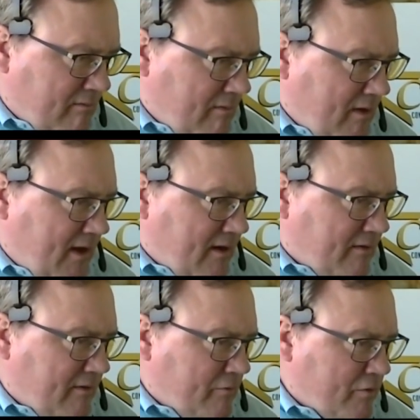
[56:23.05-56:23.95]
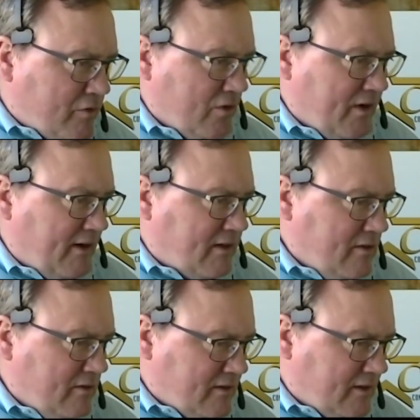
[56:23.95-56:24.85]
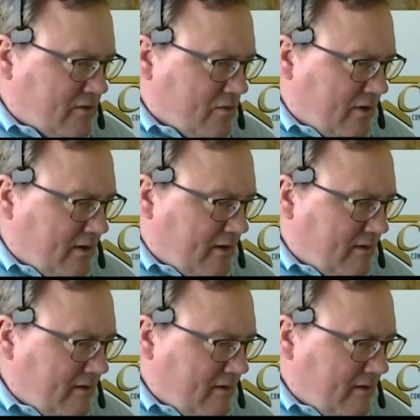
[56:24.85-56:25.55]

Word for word: a resort area too that's extraordinary.